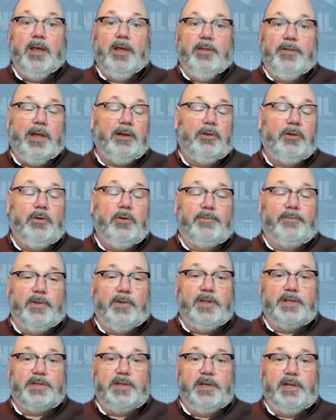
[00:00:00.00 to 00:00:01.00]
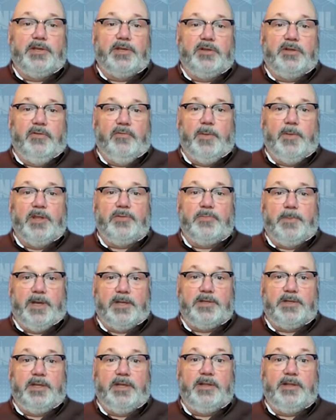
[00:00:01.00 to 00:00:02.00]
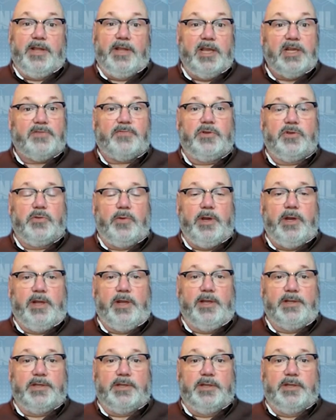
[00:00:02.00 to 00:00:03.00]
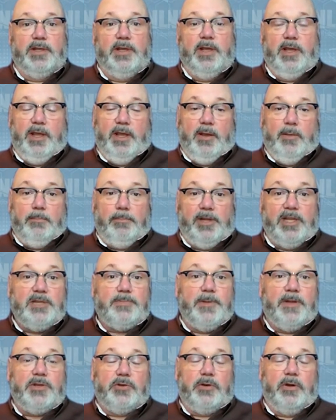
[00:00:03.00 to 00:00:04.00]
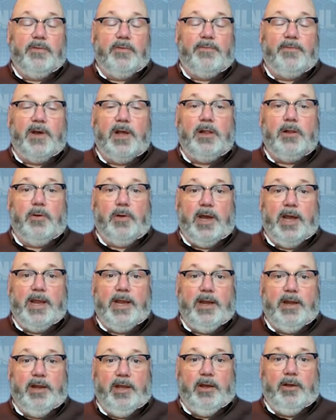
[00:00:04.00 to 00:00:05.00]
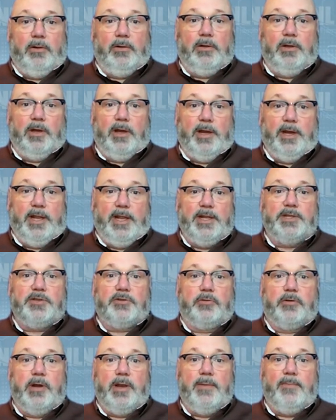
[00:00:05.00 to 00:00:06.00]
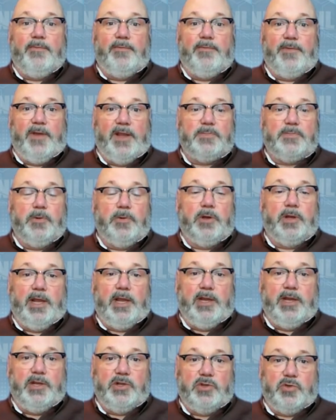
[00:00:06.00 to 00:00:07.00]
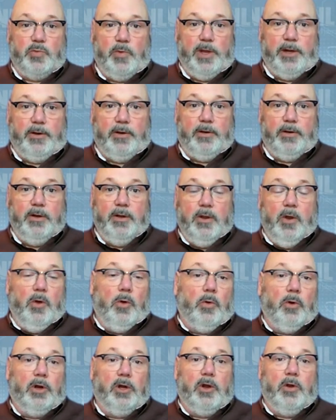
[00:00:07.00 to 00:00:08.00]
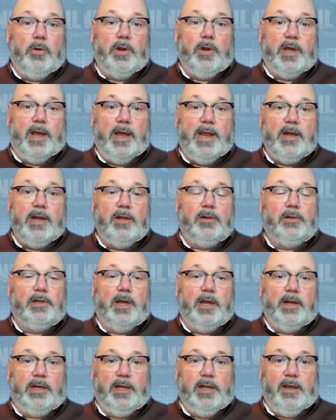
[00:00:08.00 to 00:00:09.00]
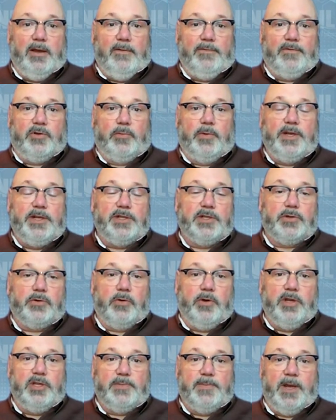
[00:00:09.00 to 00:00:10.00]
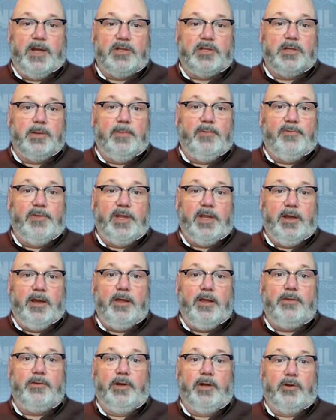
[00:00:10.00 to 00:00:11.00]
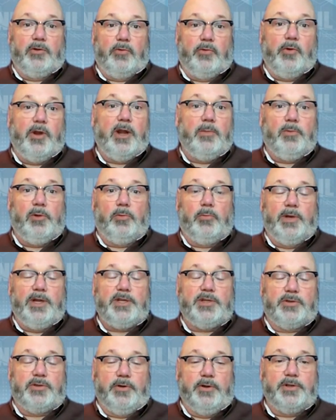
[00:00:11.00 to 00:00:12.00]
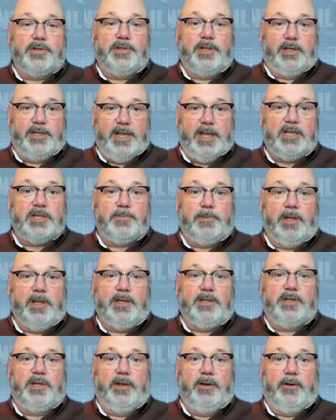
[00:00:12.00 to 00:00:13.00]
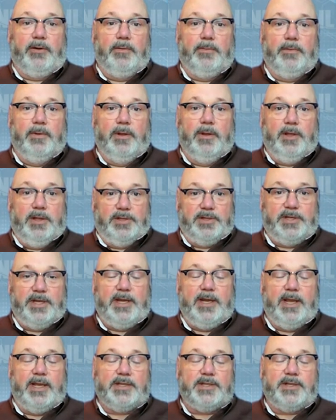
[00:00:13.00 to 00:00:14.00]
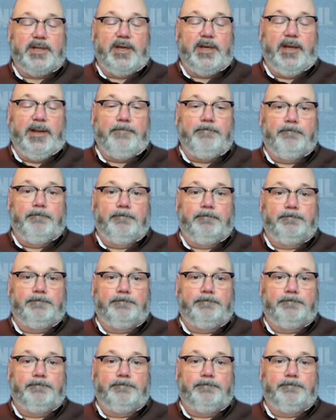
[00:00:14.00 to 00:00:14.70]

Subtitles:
That'll do it for this edition of Mythbusting. Thanks for joining us. Please be sure to follow INL on Instagram, Facebook, and Twitter, or go to inl.gov to read stories about some of the other incredible research that takes place here. See you next time.